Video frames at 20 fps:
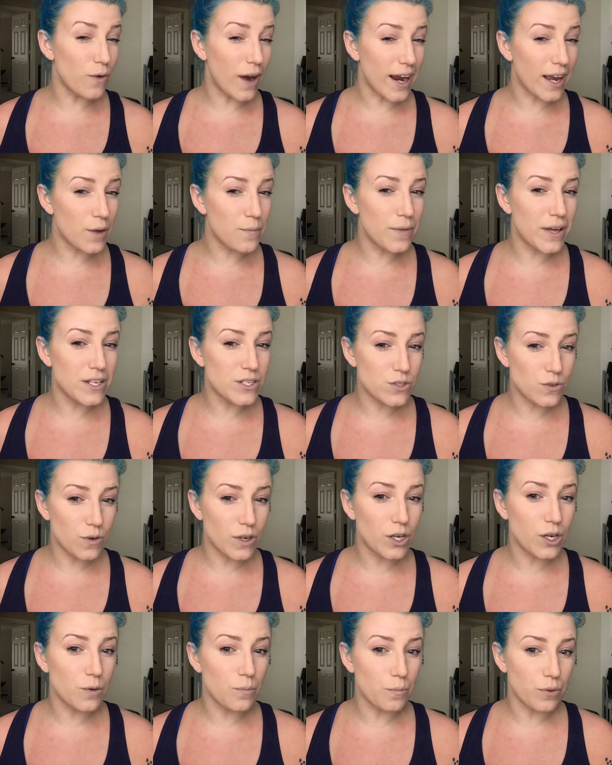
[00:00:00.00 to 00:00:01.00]
recommend
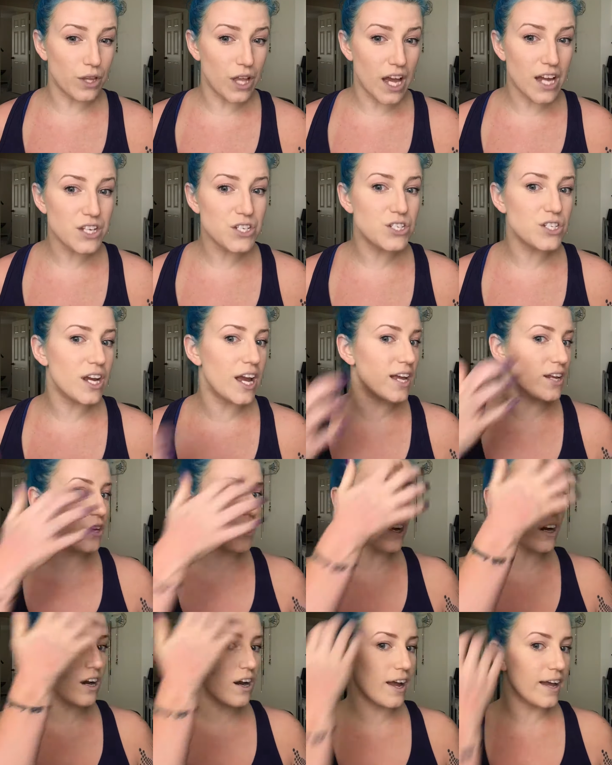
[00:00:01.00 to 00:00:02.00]
doing your blush and
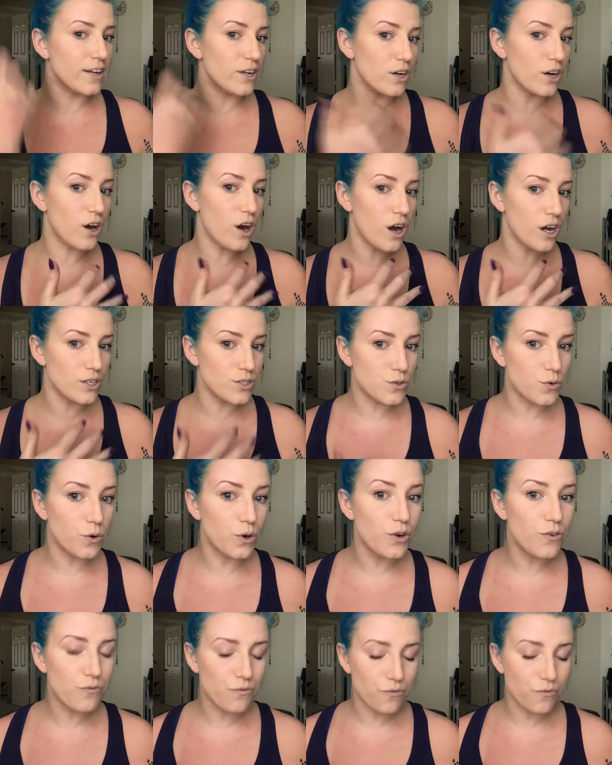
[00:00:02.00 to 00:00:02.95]
your contour